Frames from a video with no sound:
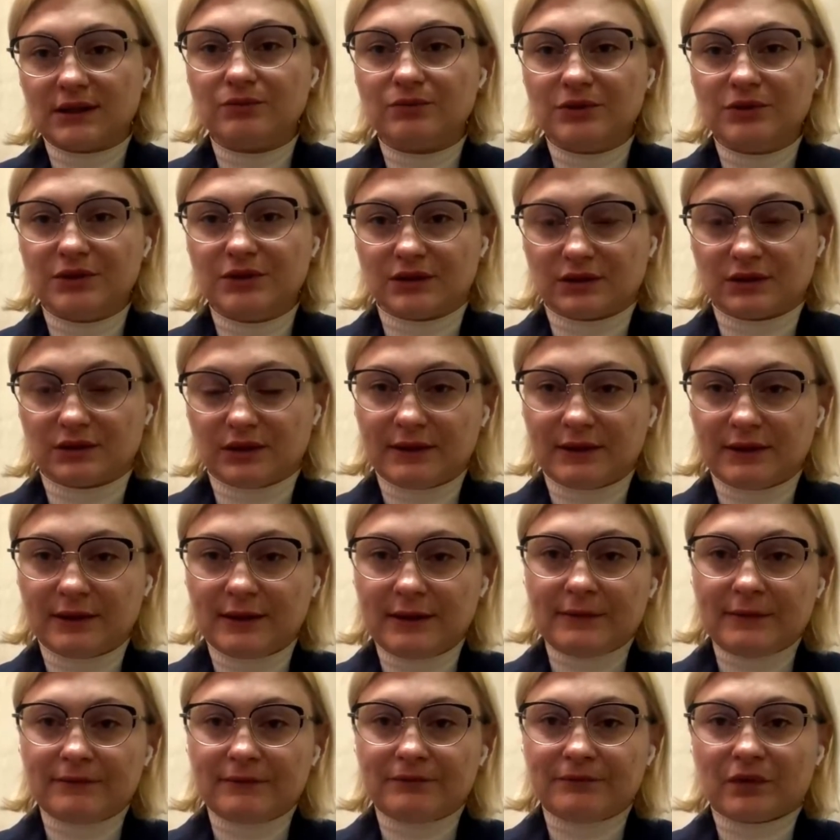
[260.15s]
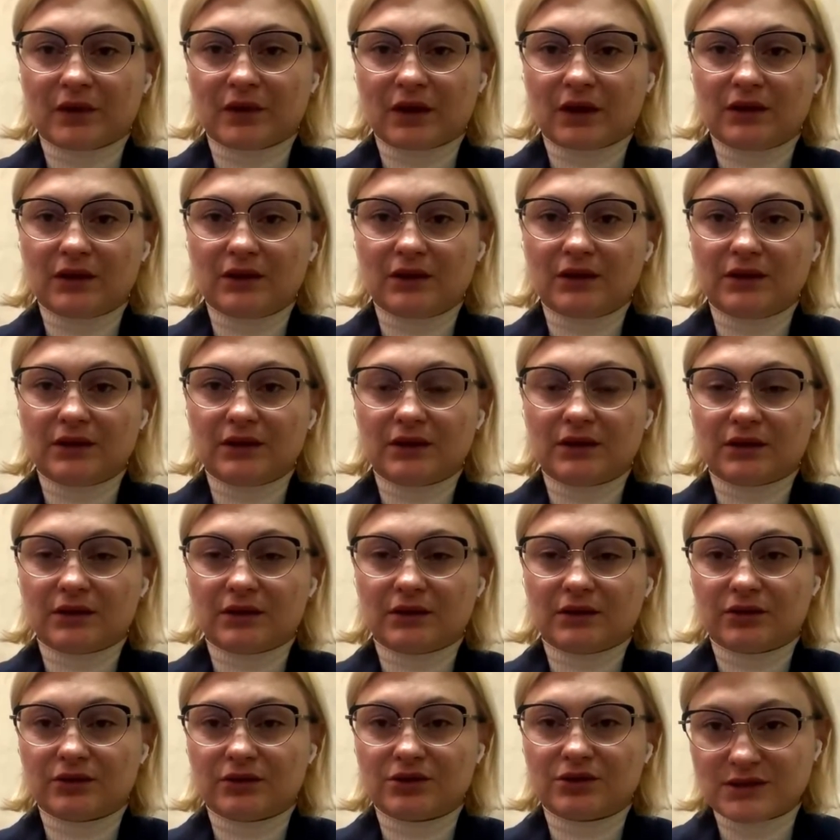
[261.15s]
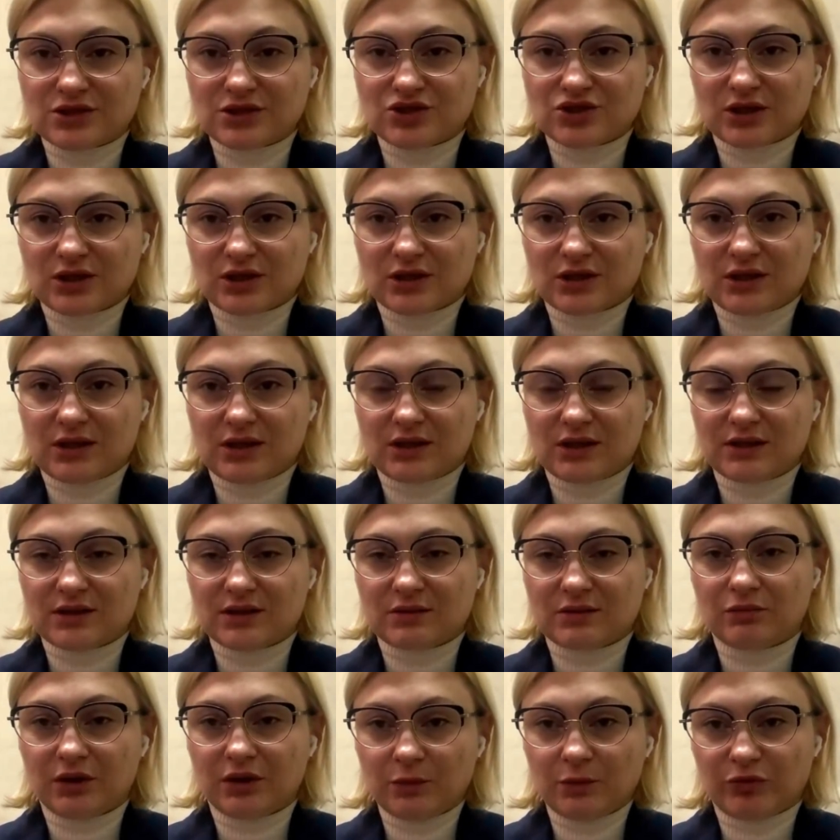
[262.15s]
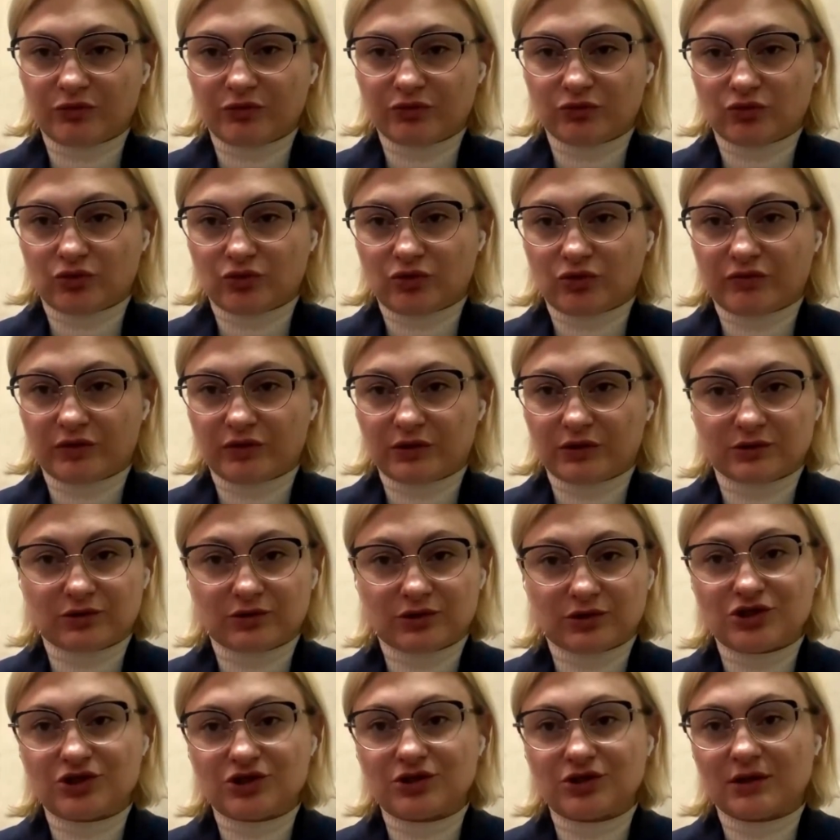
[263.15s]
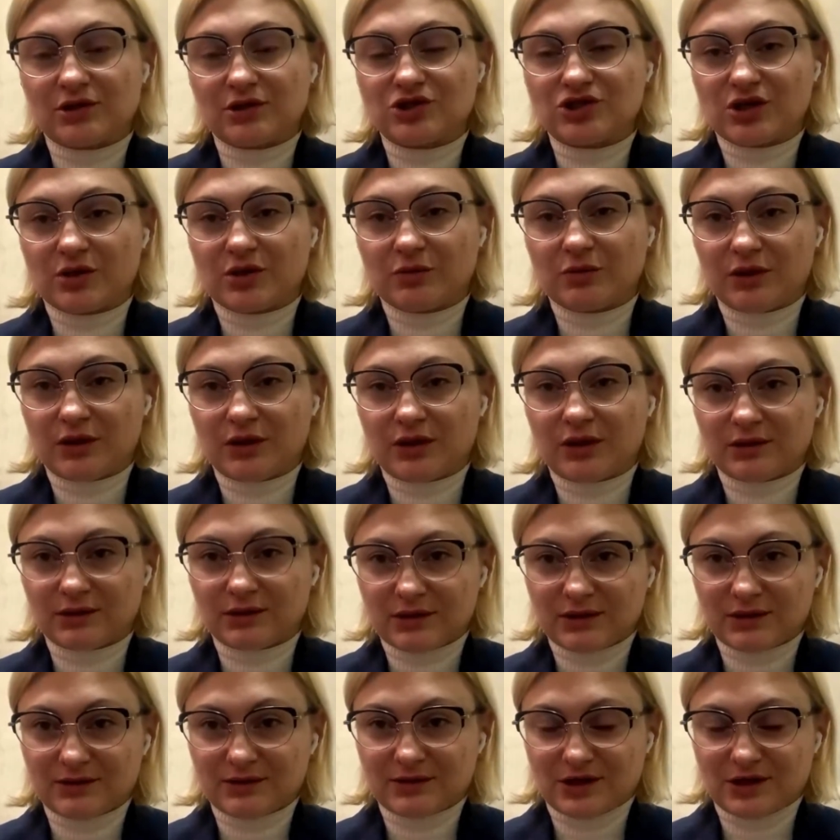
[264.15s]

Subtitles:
After February the 24th, we have a very clear picture.